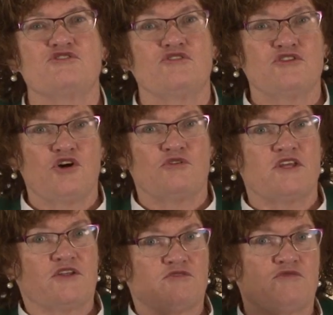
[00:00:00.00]
you'll know
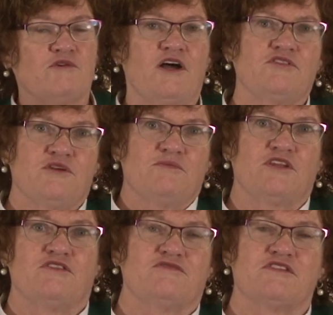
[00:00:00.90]
that throughout the
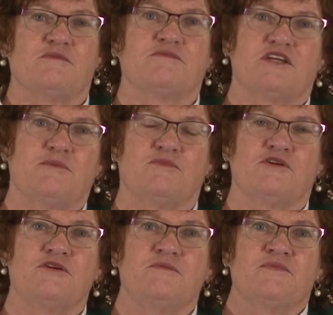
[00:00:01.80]
month of September,